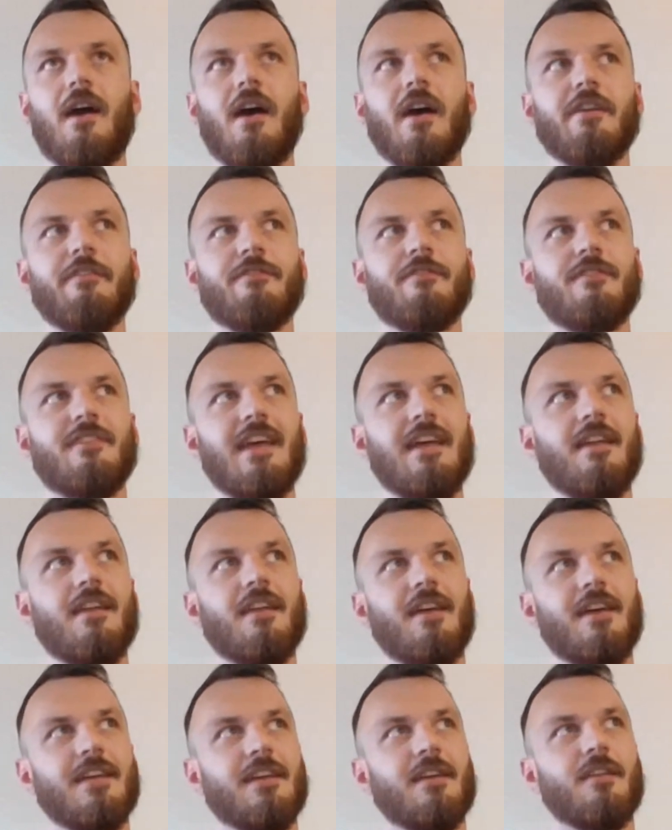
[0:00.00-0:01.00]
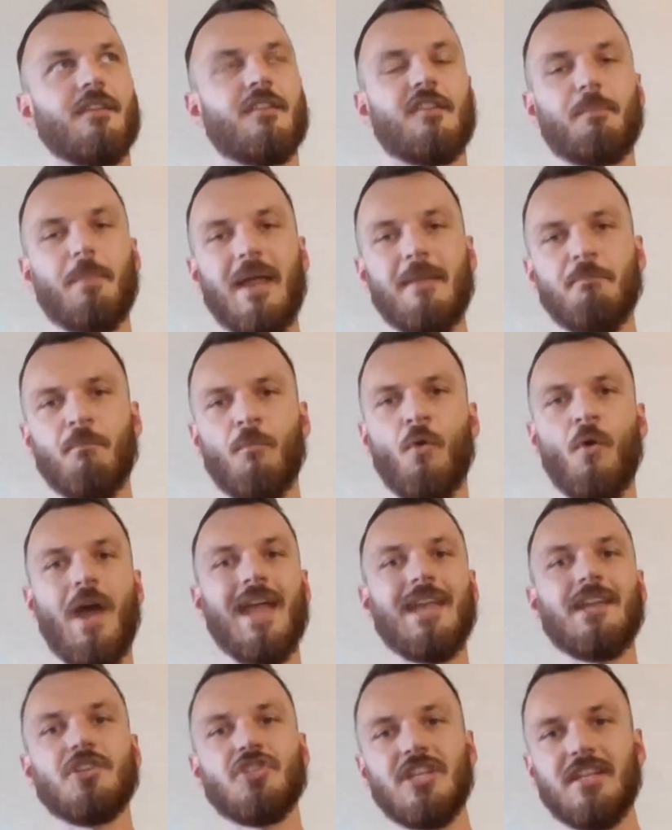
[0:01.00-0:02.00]
I've de- like spent more
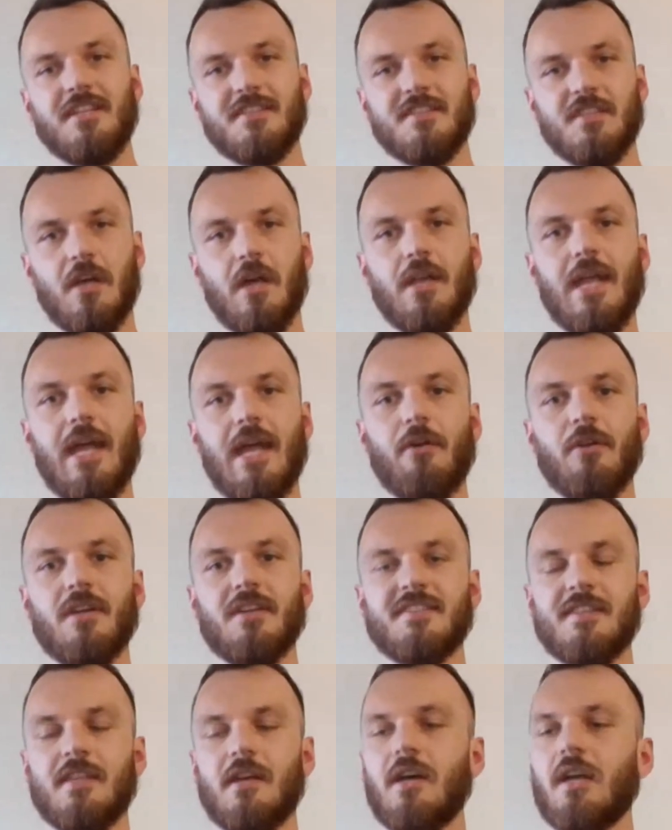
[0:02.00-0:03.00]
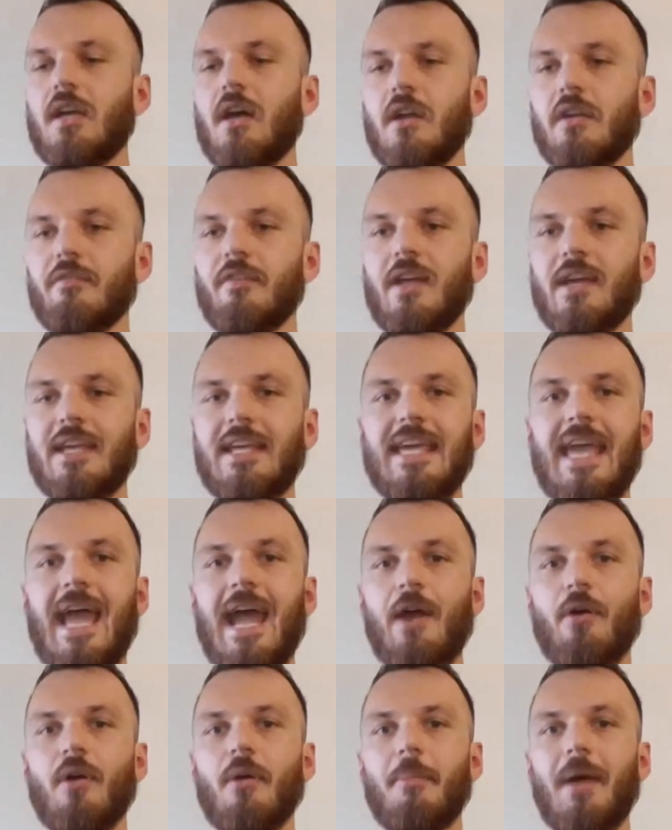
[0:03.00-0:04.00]
energy in certain areas that I kind of like
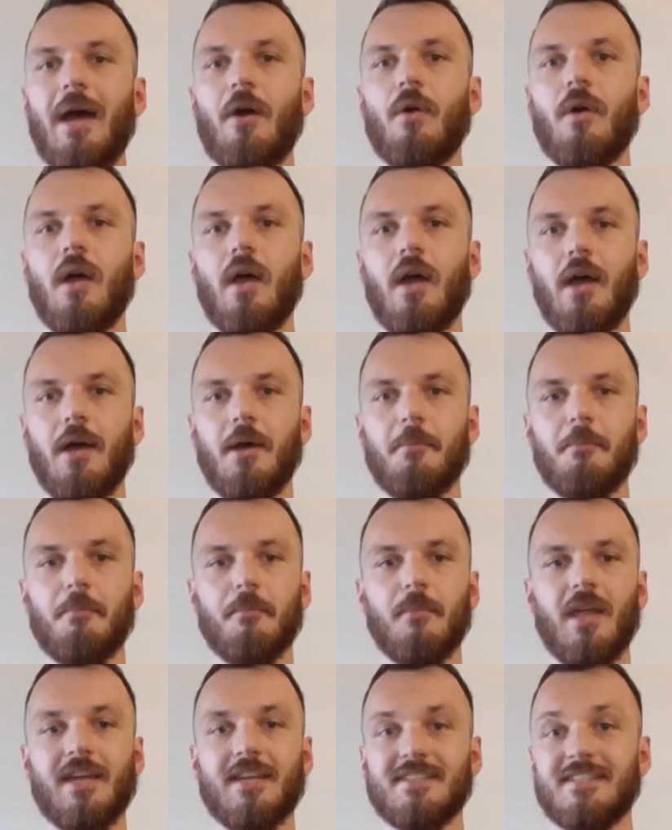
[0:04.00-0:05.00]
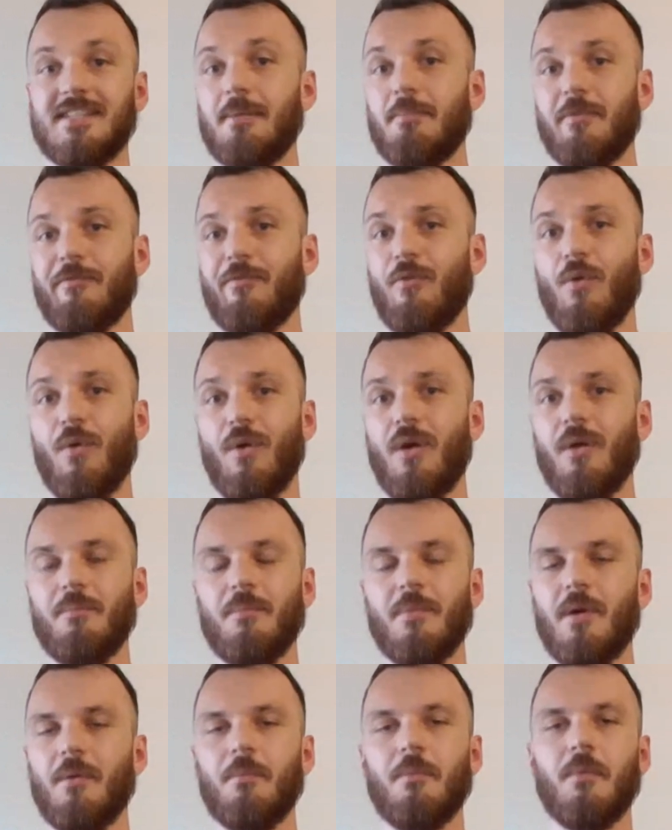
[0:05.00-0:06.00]
care about. Um, like I said before, I,
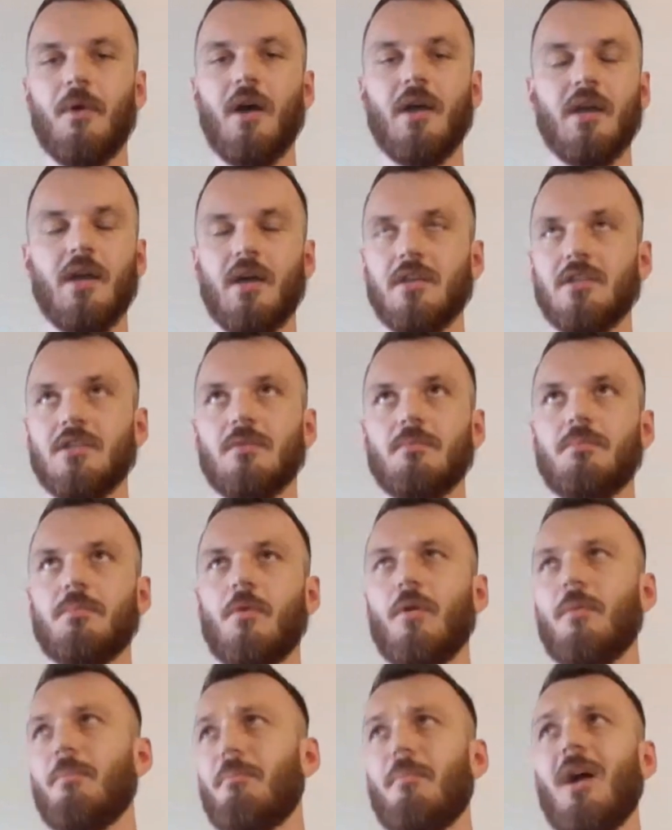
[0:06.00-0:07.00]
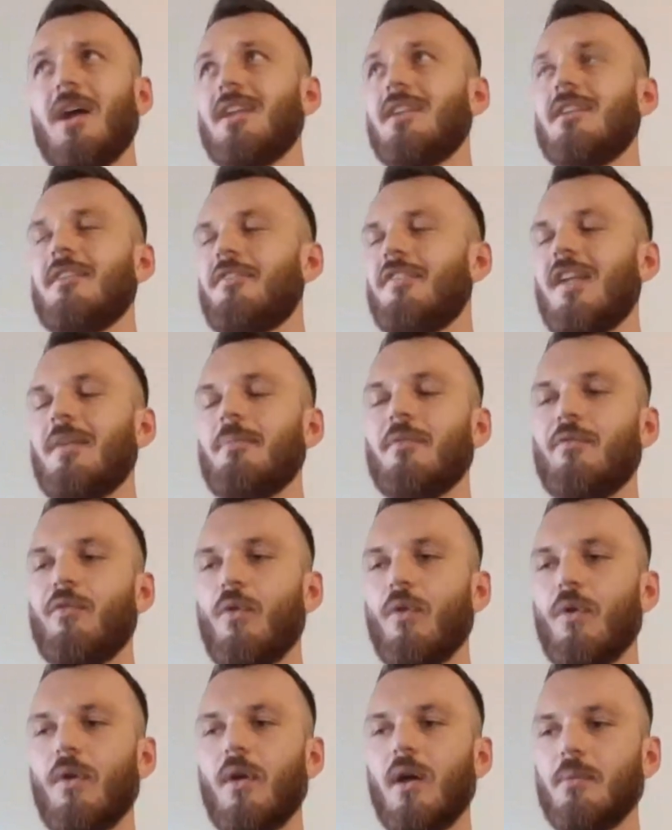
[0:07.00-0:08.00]
I, I or might have said
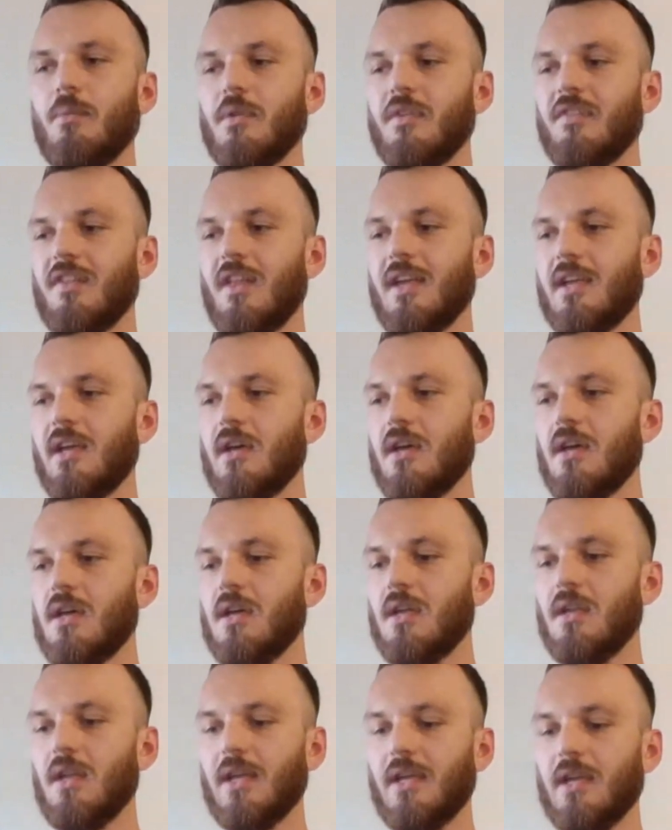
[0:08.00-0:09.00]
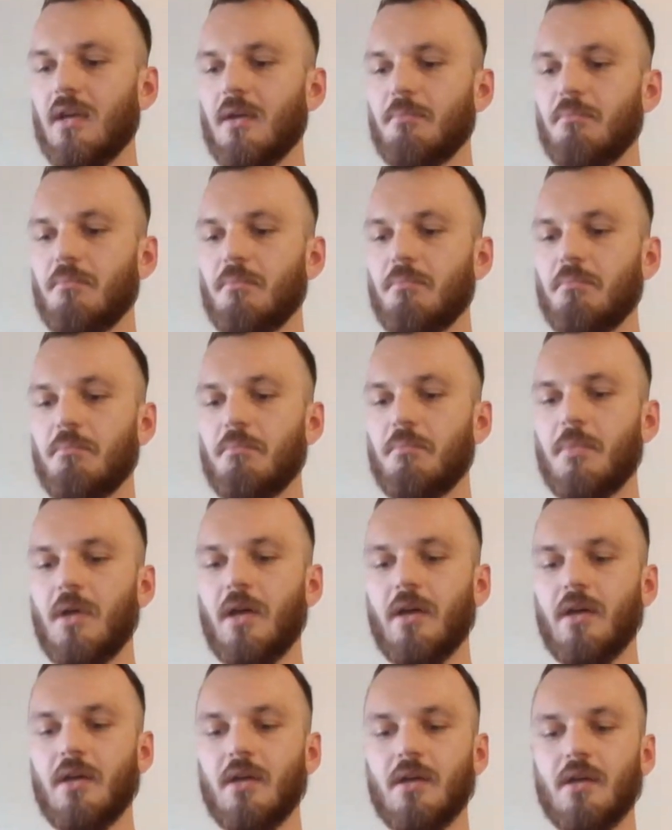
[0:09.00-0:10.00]
before, I was like a like a
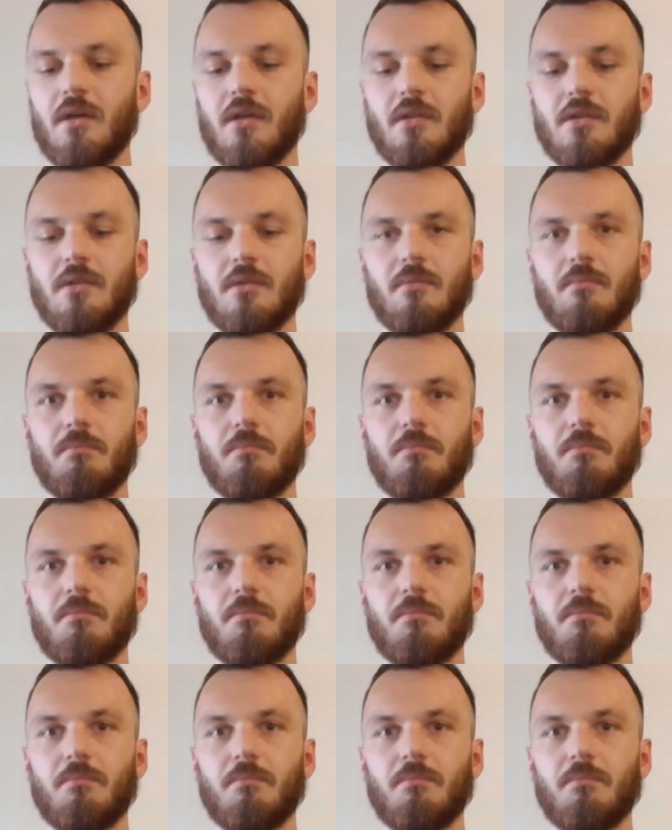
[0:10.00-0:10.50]
uh,